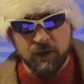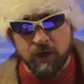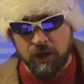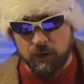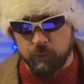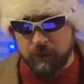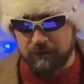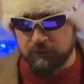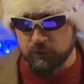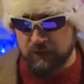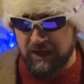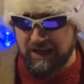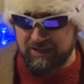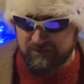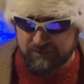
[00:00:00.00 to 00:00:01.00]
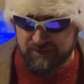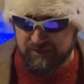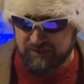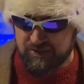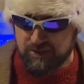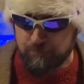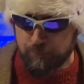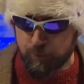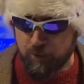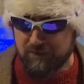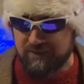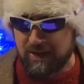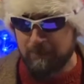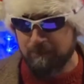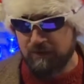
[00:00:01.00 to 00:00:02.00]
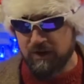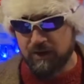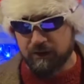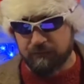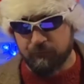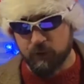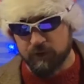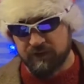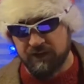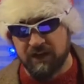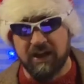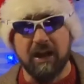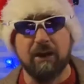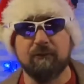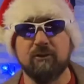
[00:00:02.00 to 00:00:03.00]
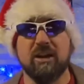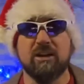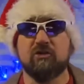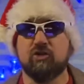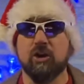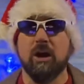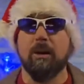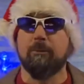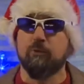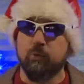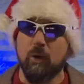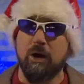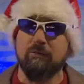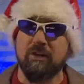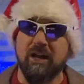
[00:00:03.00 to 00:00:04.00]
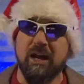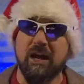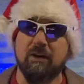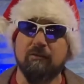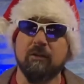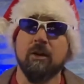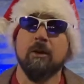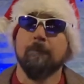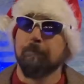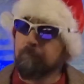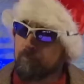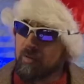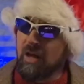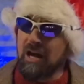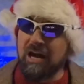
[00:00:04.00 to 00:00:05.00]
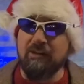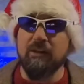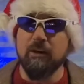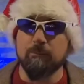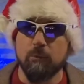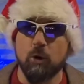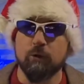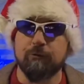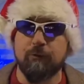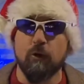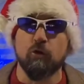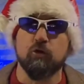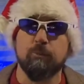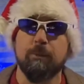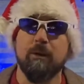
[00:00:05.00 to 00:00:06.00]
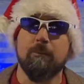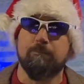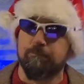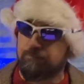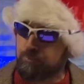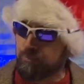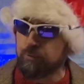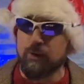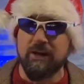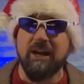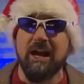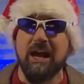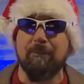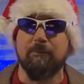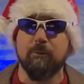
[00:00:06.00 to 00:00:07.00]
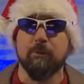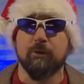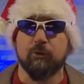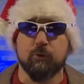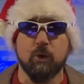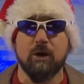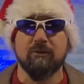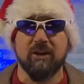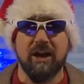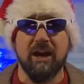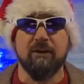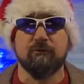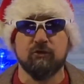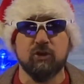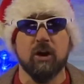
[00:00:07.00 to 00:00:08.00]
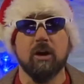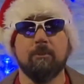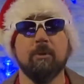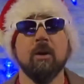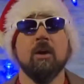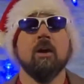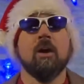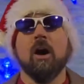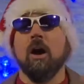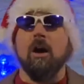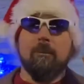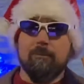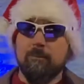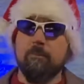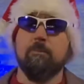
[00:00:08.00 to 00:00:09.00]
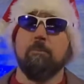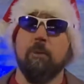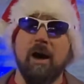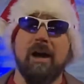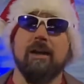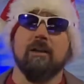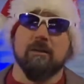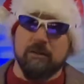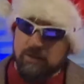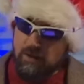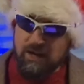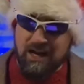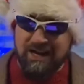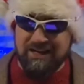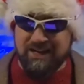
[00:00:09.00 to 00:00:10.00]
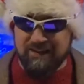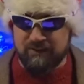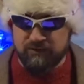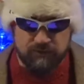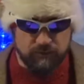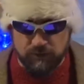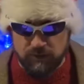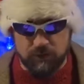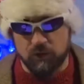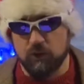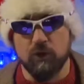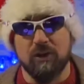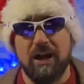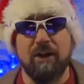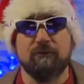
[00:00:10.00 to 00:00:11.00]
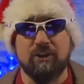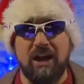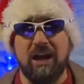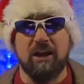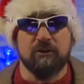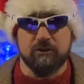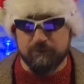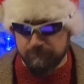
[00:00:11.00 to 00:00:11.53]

Uh, Russell Gage, 16 points. MVS, 14.5. Nick Chubb, 12.5. I think most folks would be pretty happy with 12 and a half chub, um, but I guess, you, you know, you'd have to ask